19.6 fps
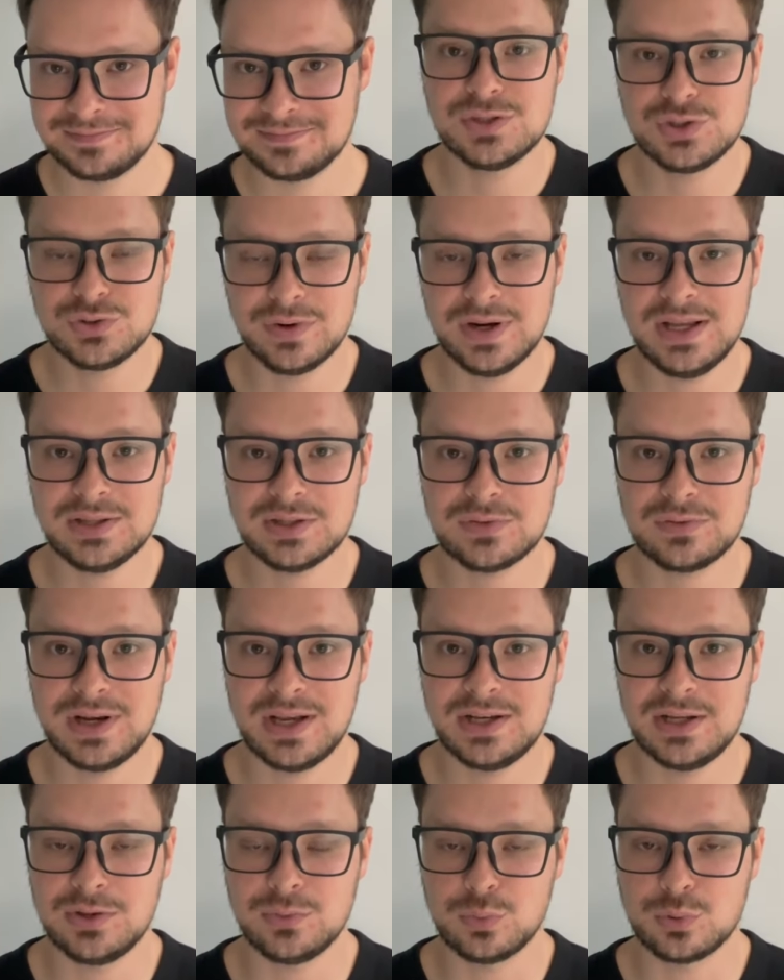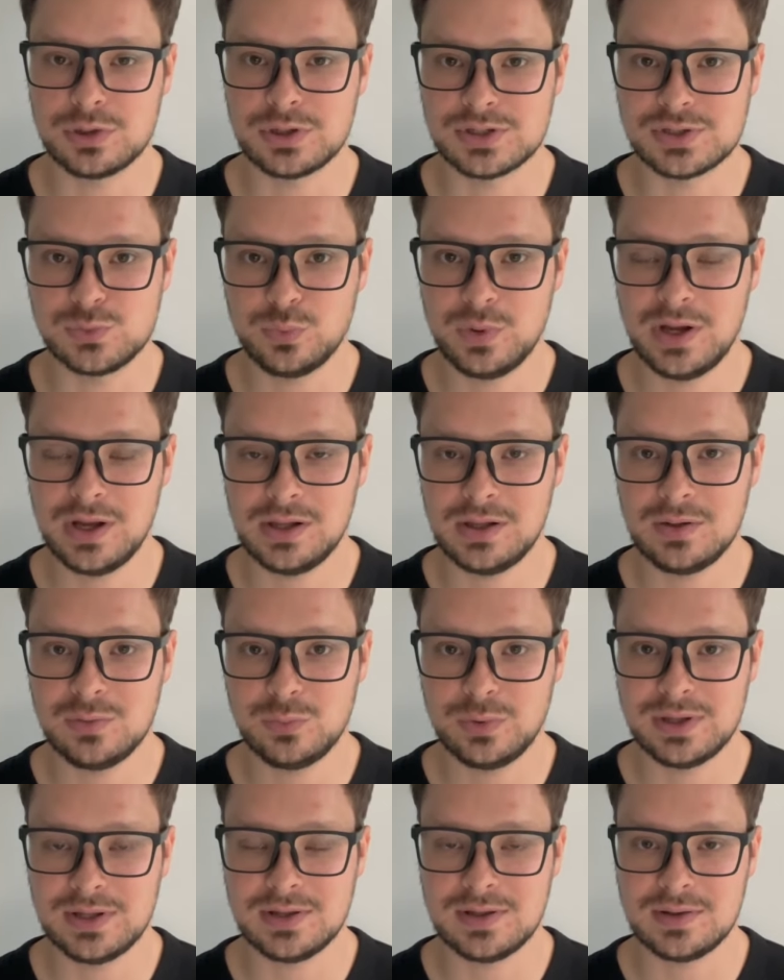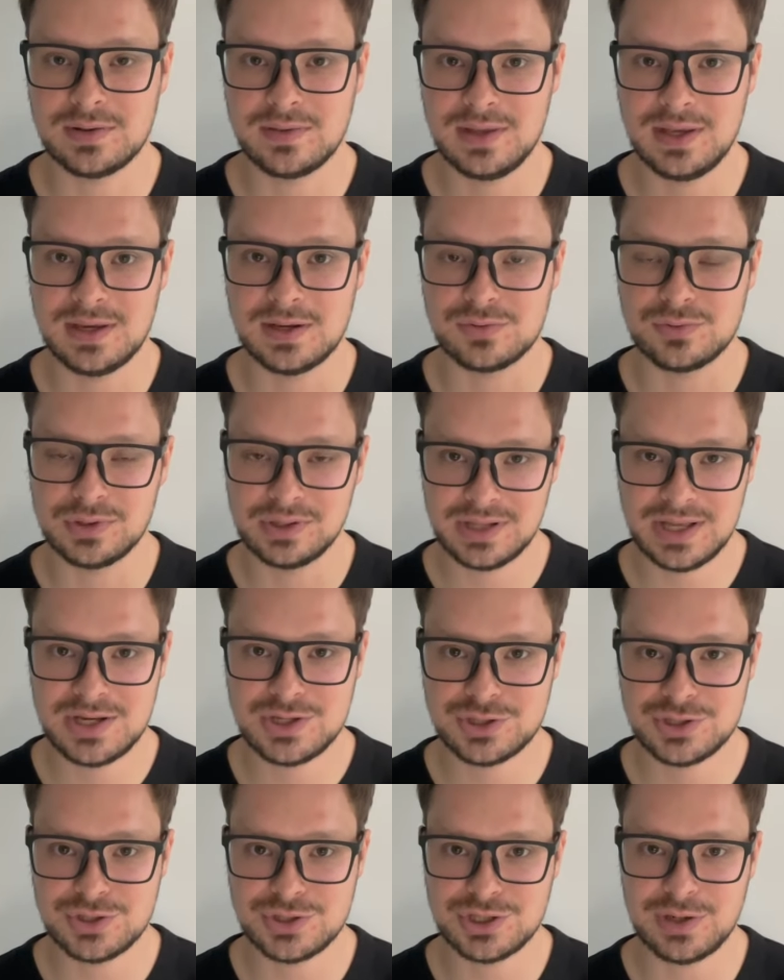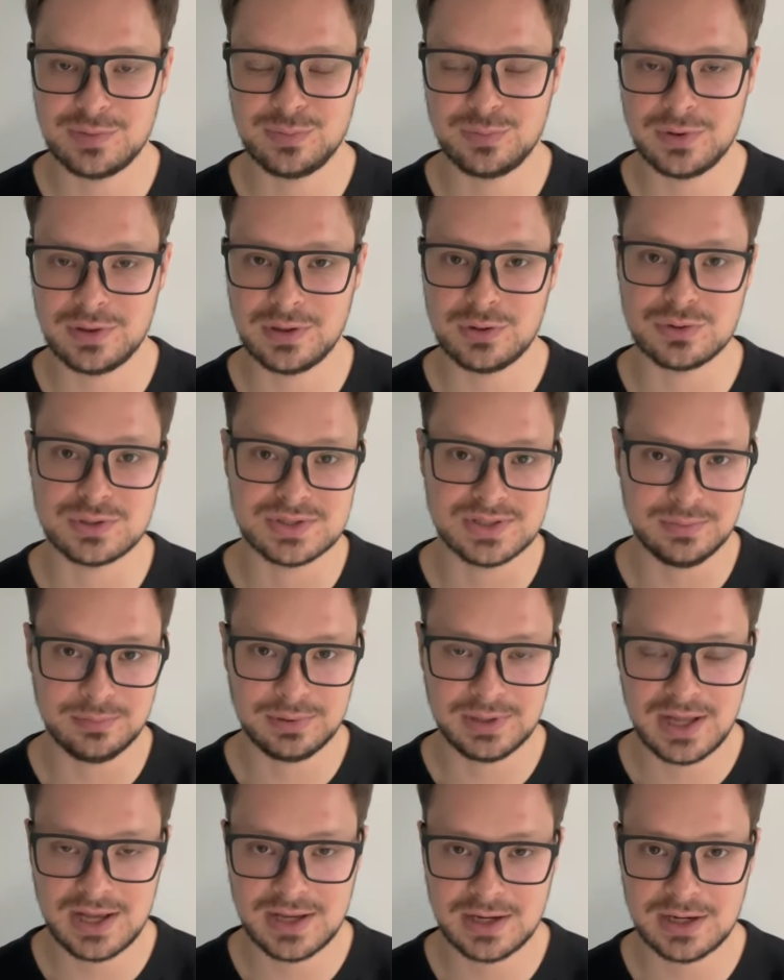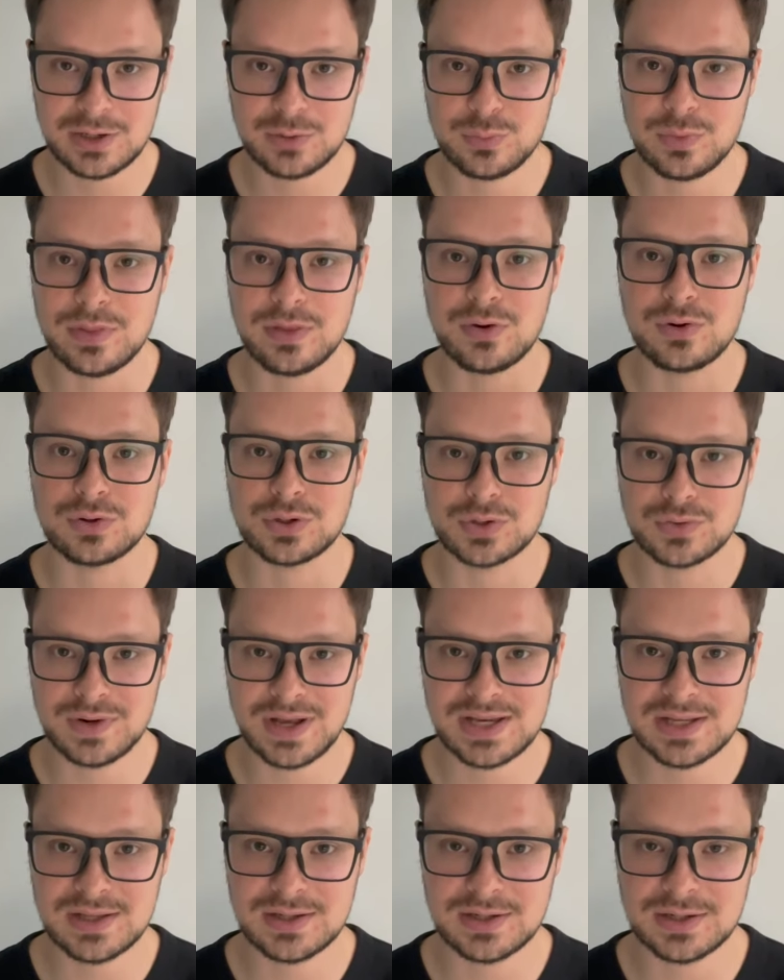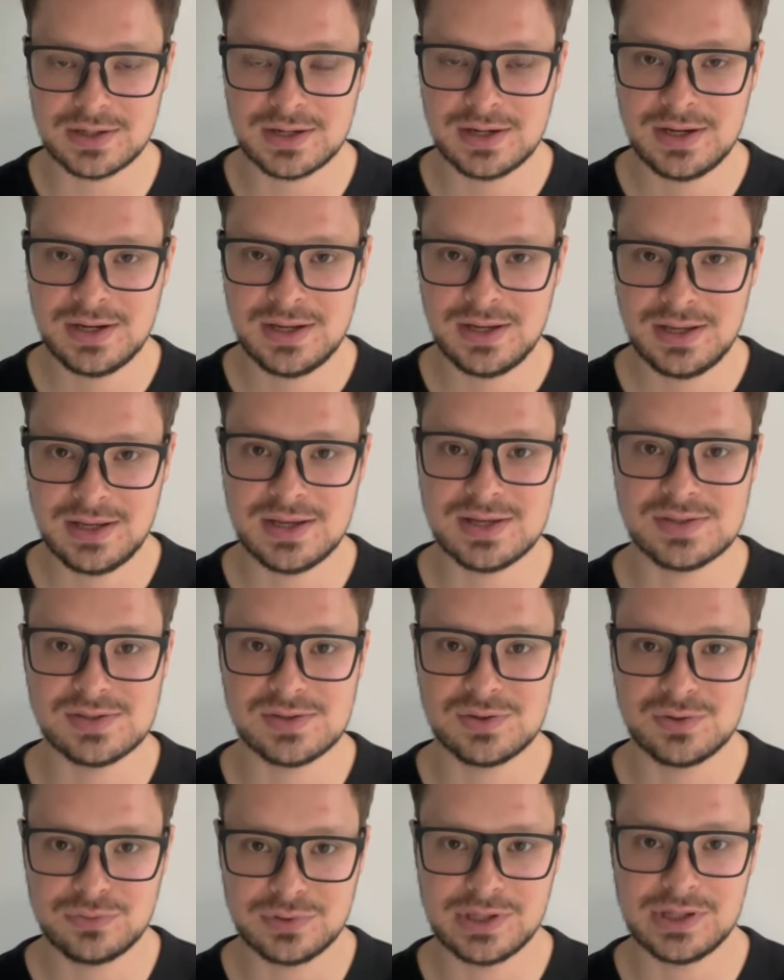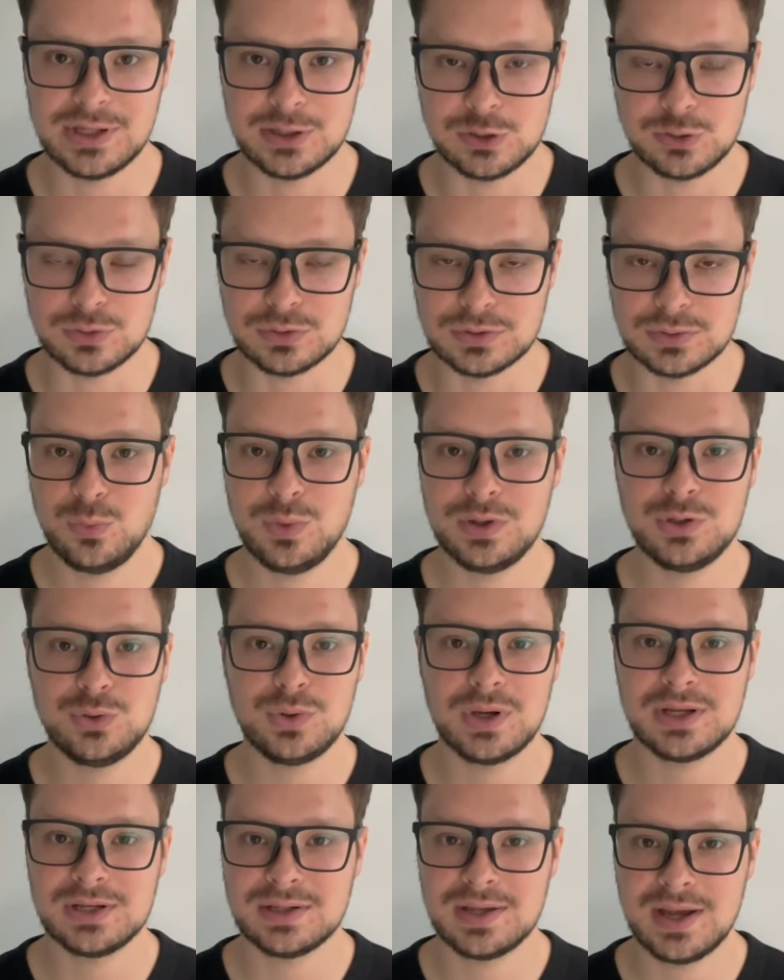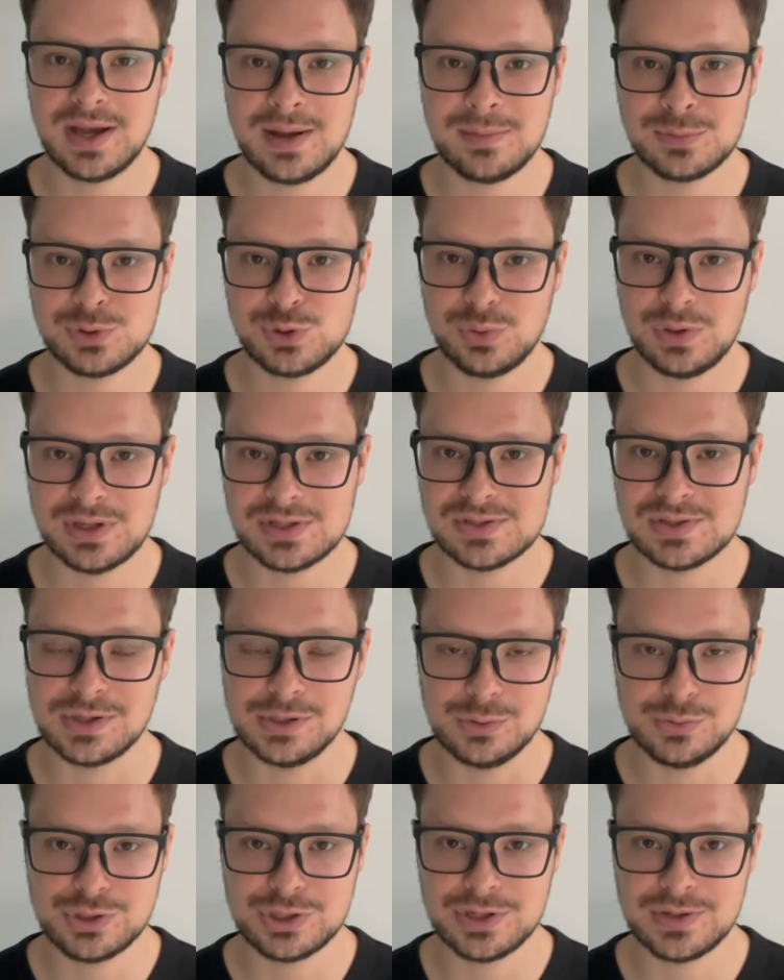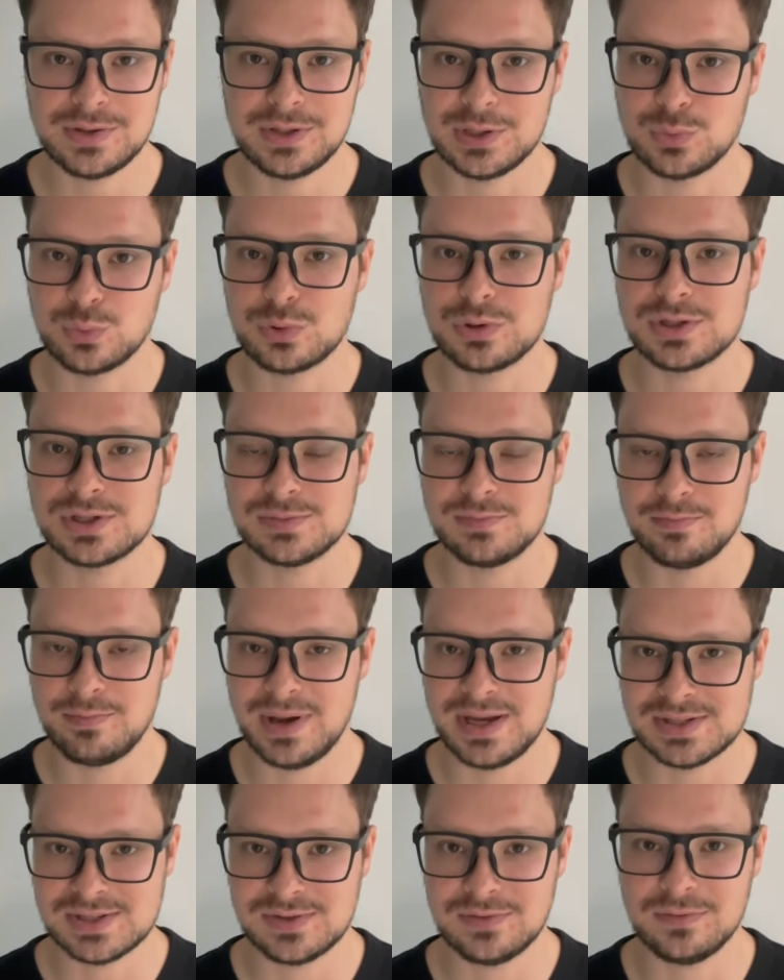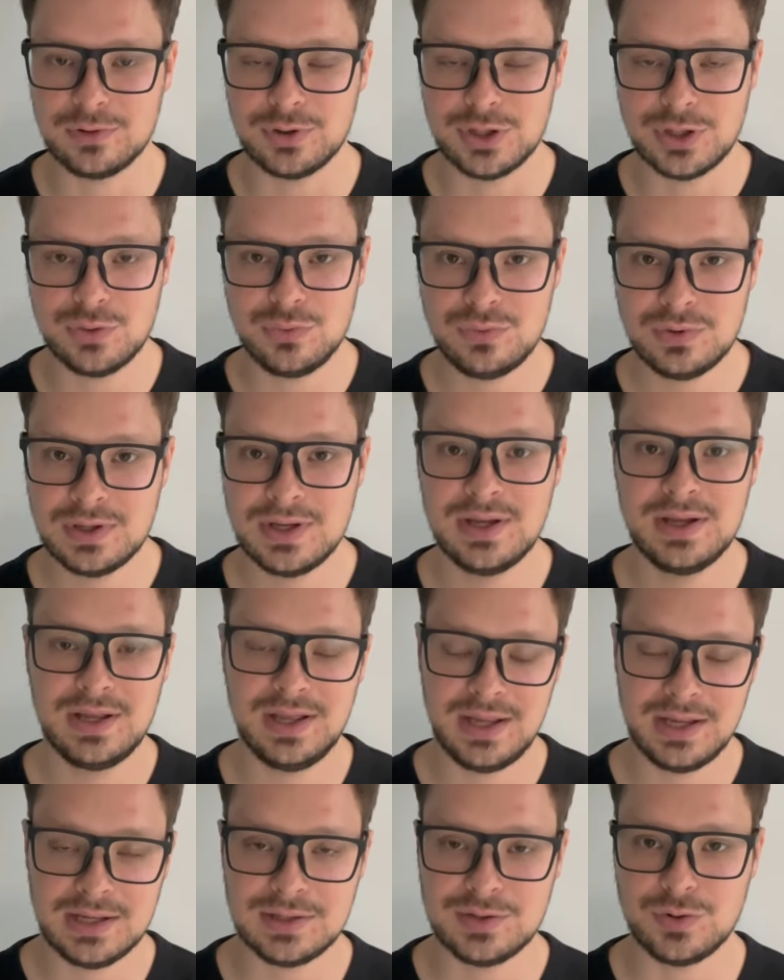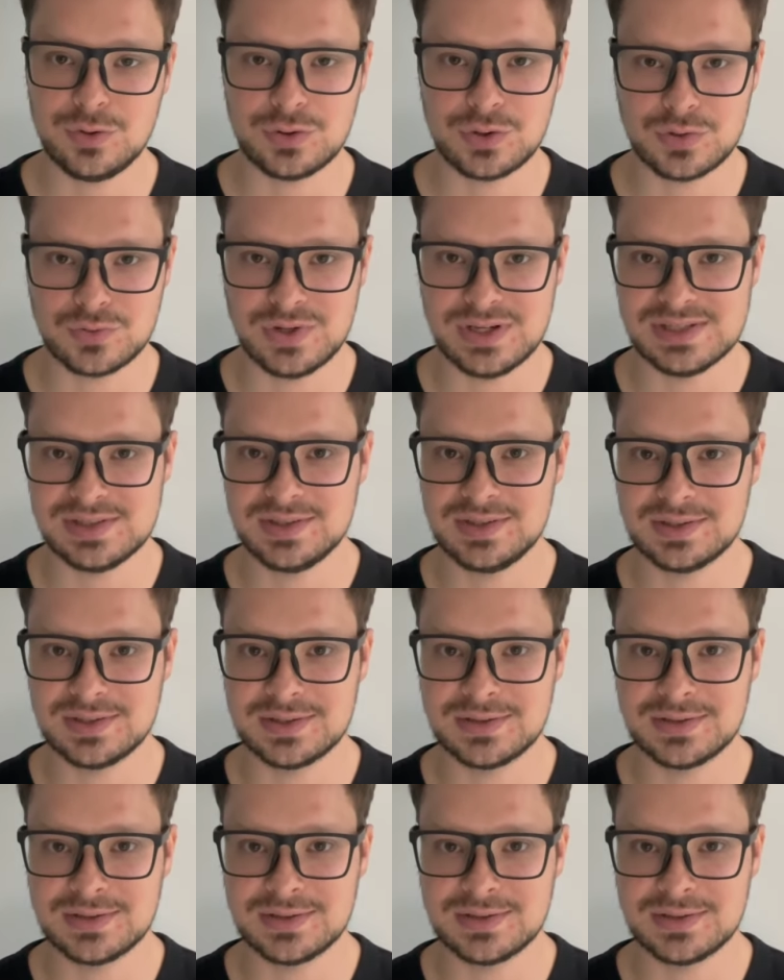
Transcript: Trade credit works well when the relationship with your supplier, with your creditor, is really good, when you can come to a solution that works best for you and your creditor.